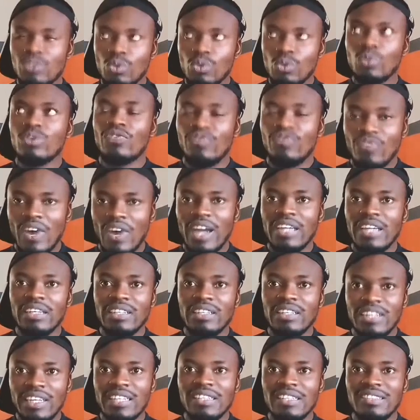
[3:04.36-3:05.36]
you would
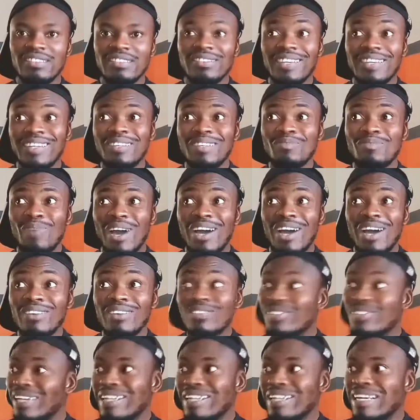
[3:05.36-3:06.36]
find ladies standing by
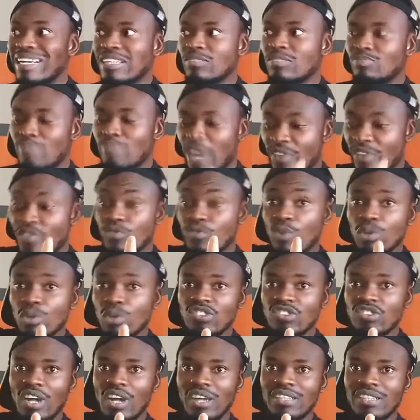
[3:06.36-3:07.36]
by the
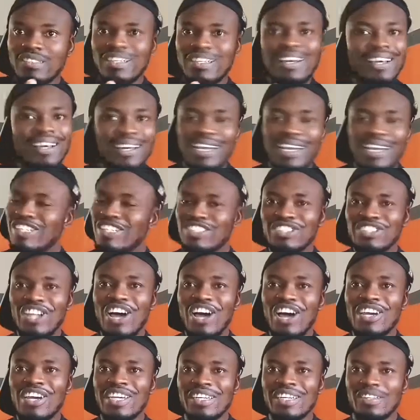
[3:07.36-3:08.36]
roadside. It's
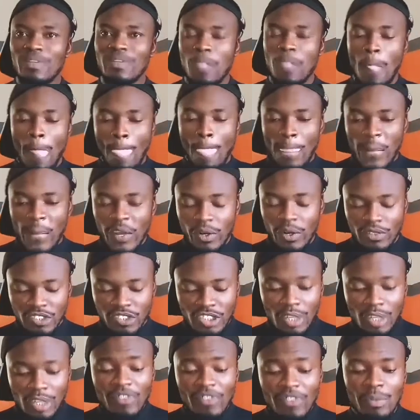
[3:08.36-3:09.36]
not hidden.
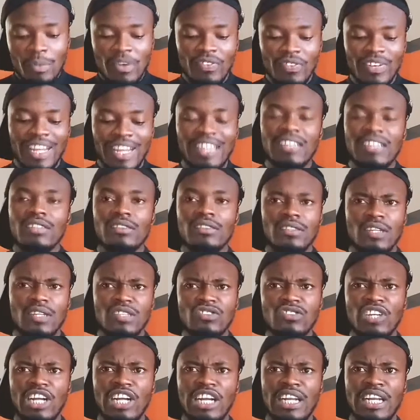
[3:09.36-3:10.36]
Some of them even
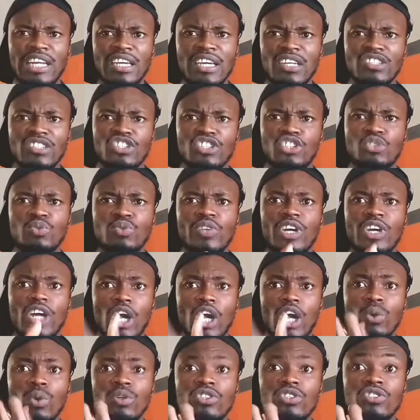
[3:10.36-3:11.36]
they're to cling onto you. They
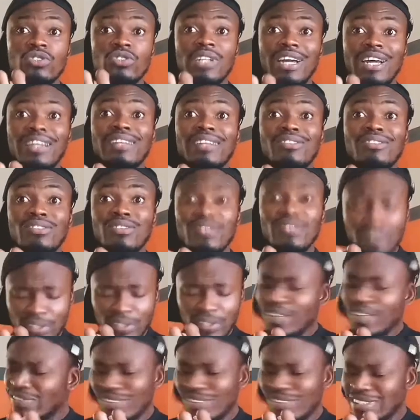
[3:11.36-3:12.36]
hold you
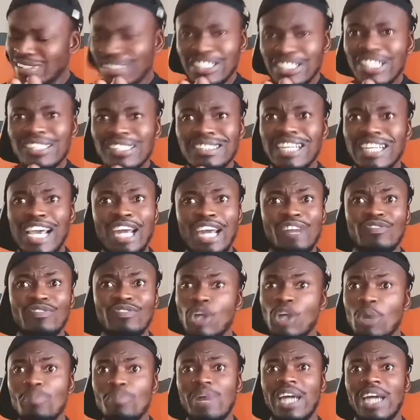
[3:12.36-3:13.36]
they're not scared of
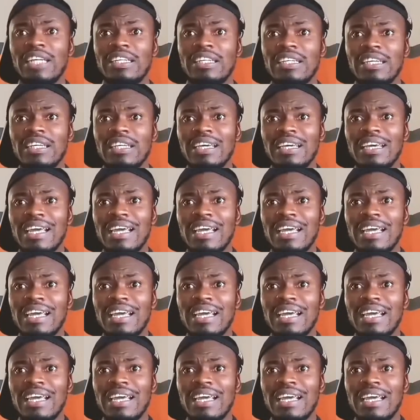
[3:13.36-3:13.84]
nobody.